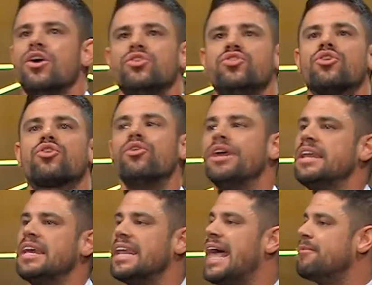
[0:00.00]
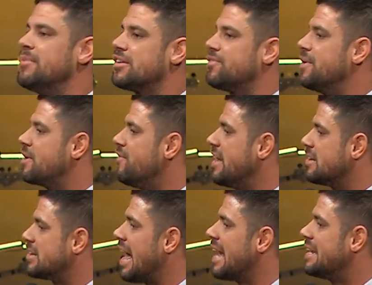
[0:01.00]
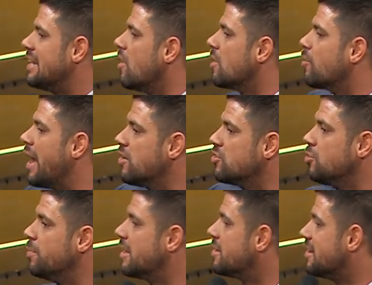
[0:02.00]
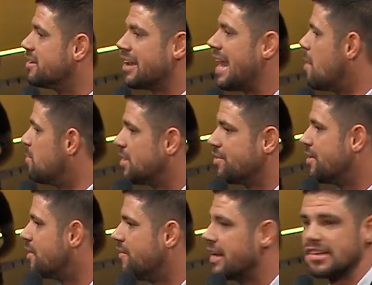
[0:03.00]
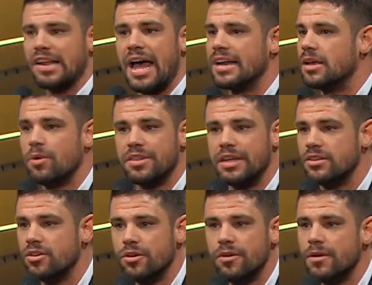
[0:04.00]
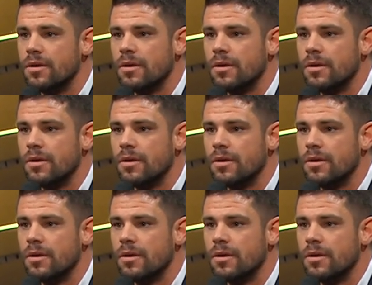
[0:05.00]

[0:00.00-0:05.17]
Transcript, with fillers: you're creating an atmosphere of anxiety all around you because there's an atmosphere of anxiety within you.